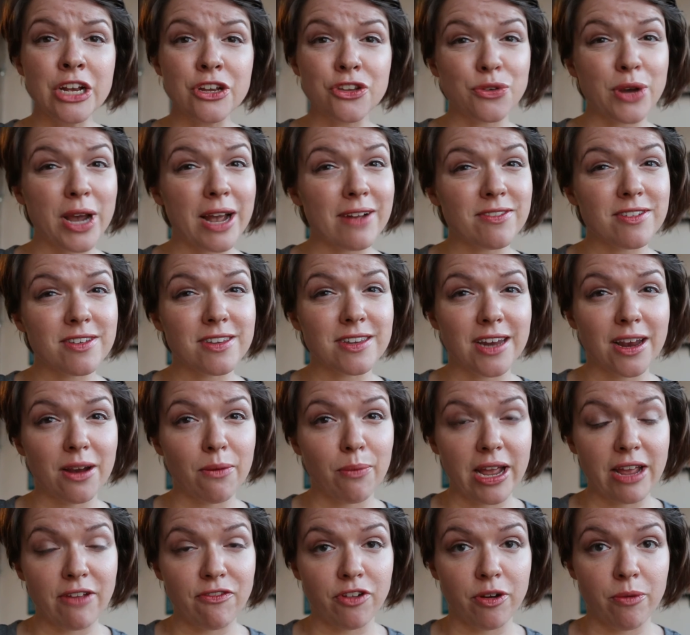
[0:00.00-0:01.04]
So I have to stay
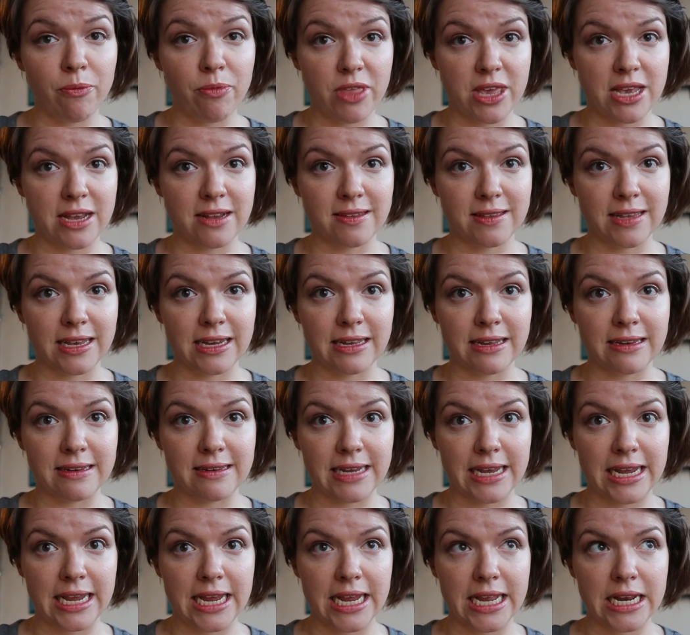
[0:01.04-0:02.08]
away from things that
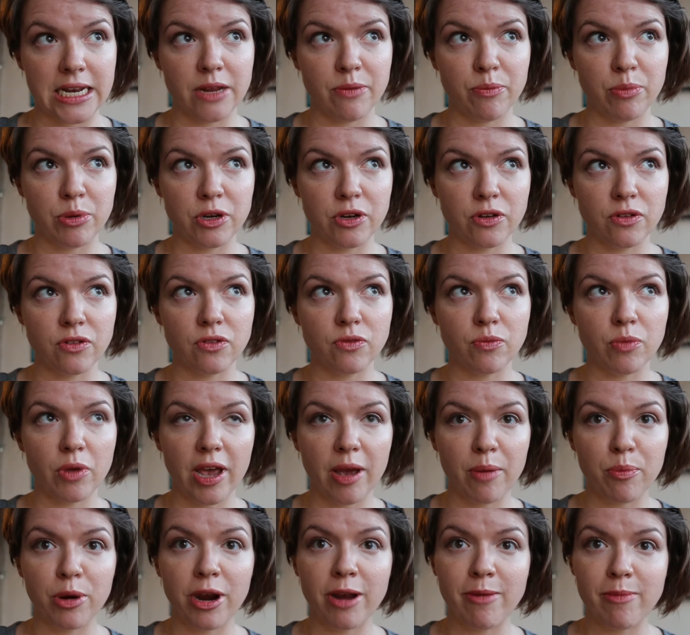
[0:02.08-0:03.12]
contain
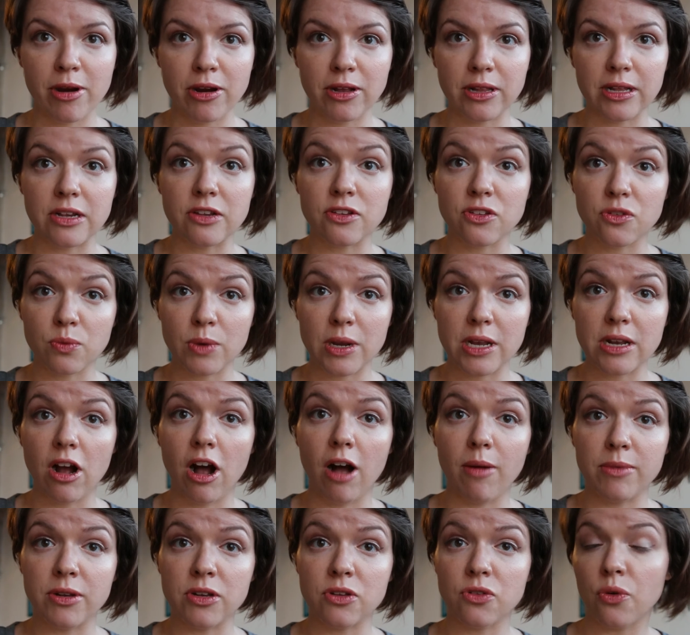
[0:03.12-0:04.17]
primarily sweet
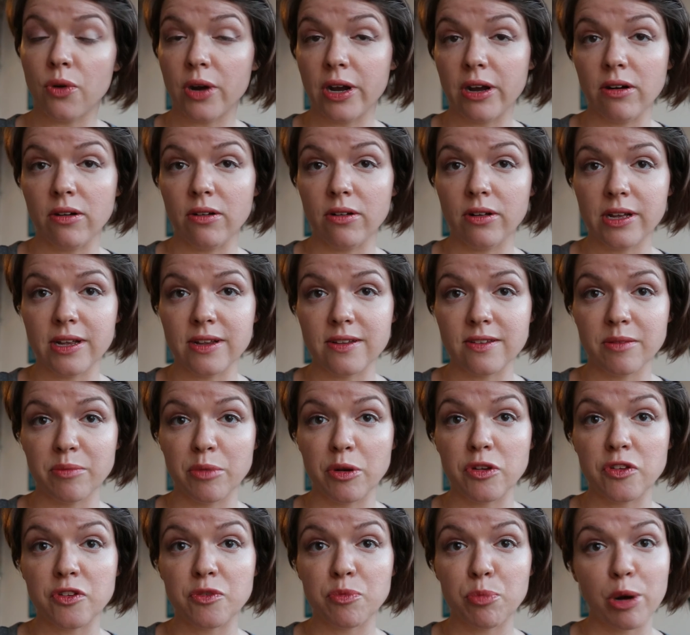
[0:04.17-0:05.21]
almond oil is the
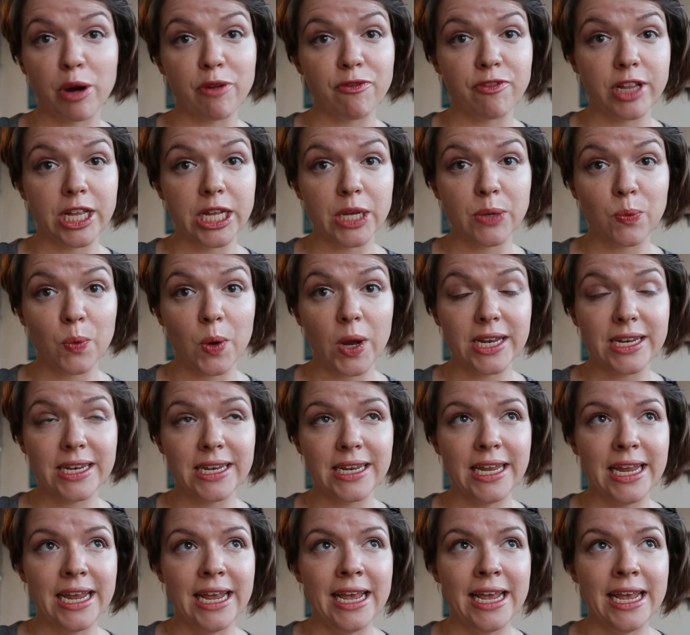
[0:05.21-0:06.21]
most prevalent one.